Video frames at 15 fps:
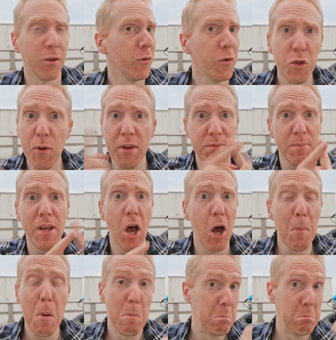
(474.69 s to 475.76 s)
So the USB
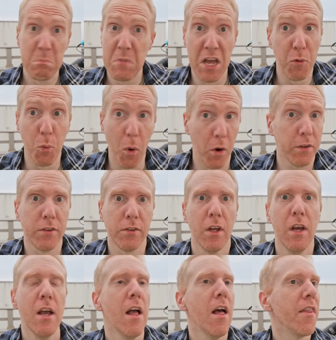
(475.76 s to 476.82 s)
hub, it works.